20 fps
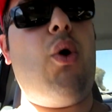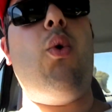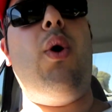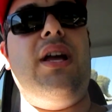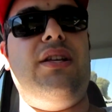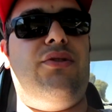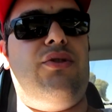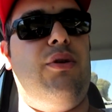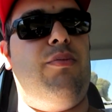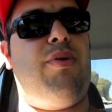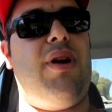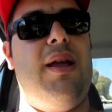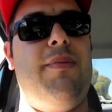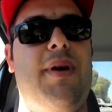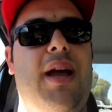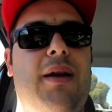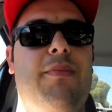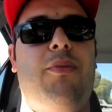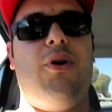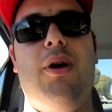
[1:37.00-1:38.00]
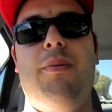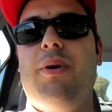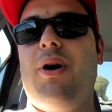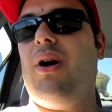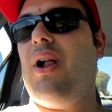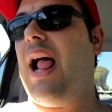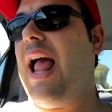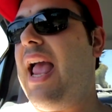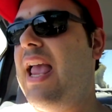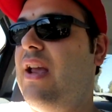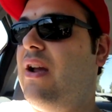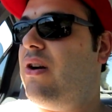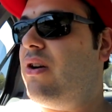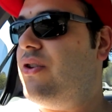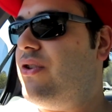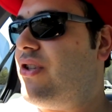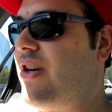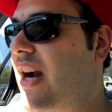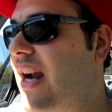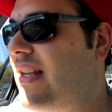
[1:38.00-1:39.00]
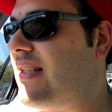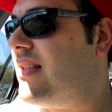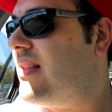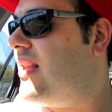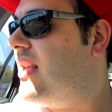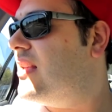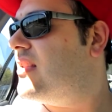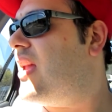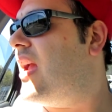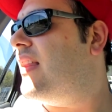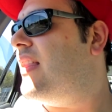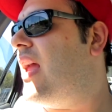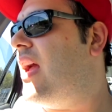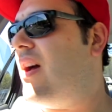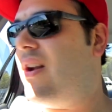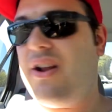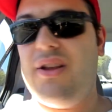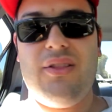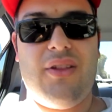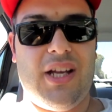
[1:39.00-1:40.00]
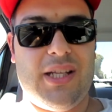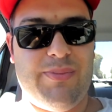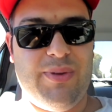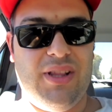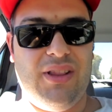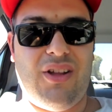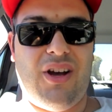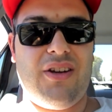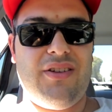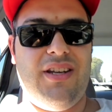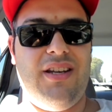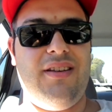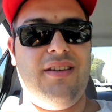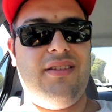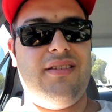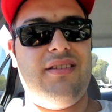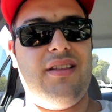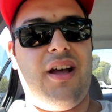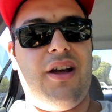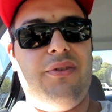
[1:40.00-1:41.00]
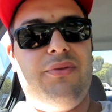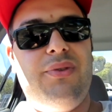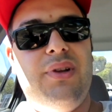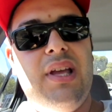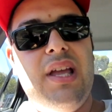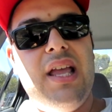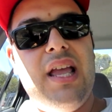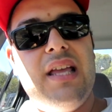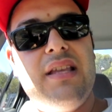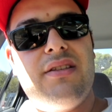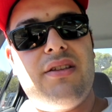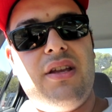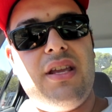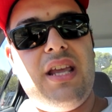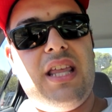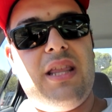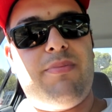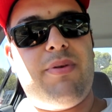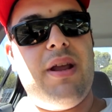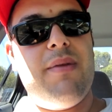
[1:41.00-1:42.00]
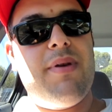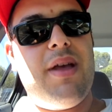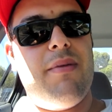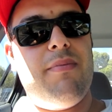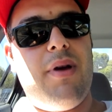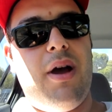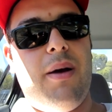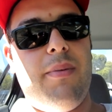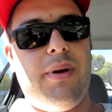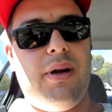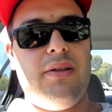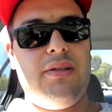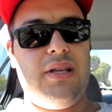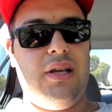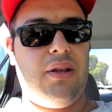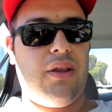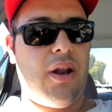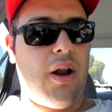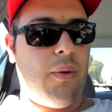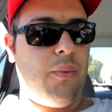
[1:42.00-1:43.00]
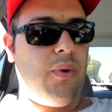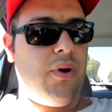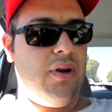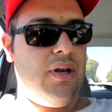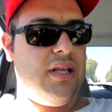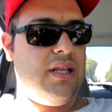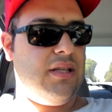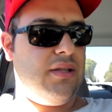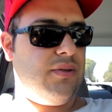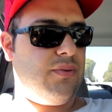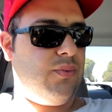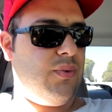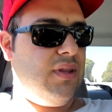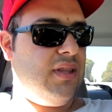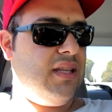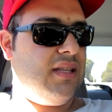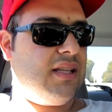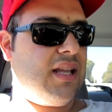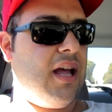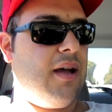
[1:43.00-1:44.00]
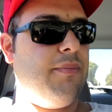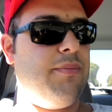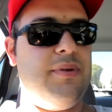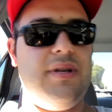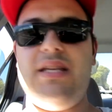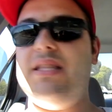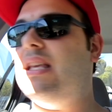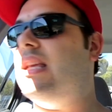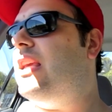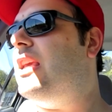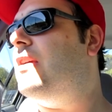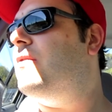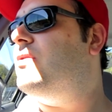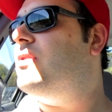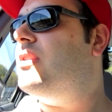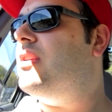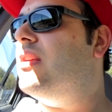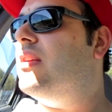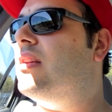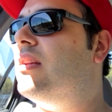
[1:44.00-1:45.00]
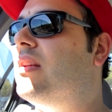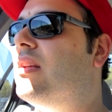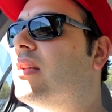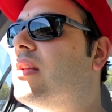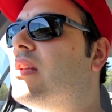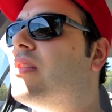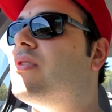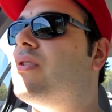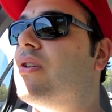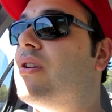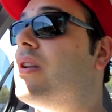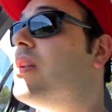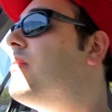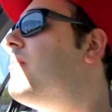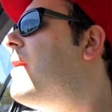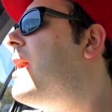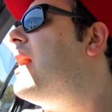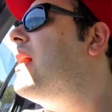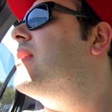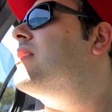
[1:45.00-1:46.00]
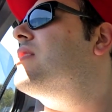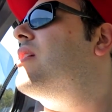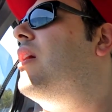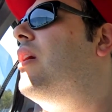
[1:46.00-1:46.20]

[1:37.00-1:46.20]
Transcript: always do prepaid mobile. I hate contracts and things like that. I don't like to be locked into stuff. So yeah, the prepaid mobile deal that I want is with this company that gives you a certain amount